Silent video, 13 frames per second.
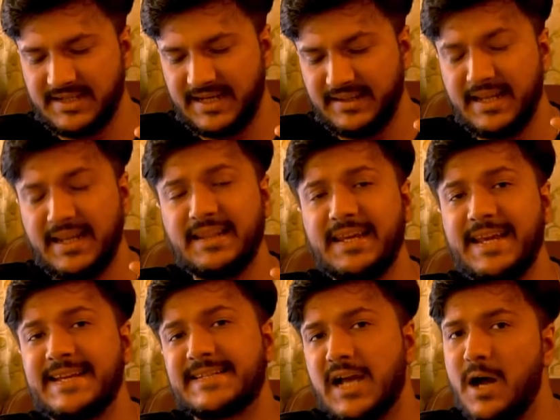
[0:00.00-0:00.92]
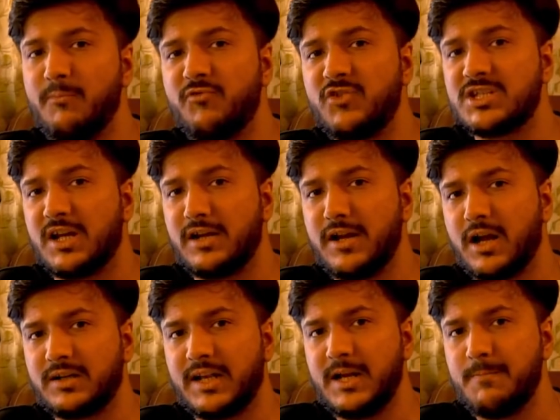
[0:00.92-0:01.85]
And then the exam was
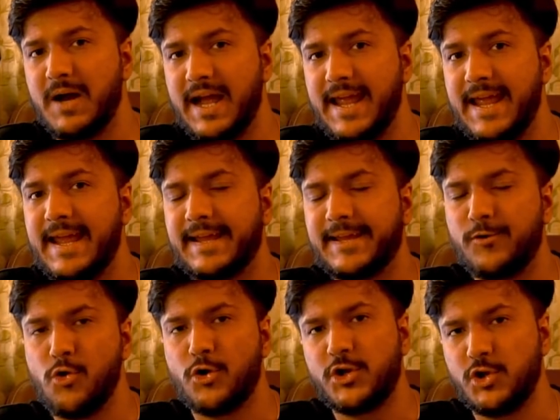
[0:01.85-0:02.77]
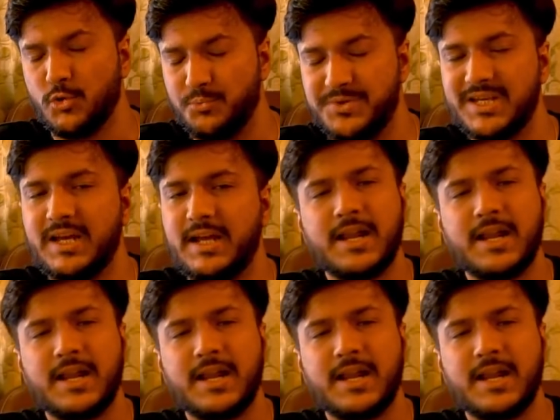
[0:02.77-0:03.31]
conducted by CoCubes.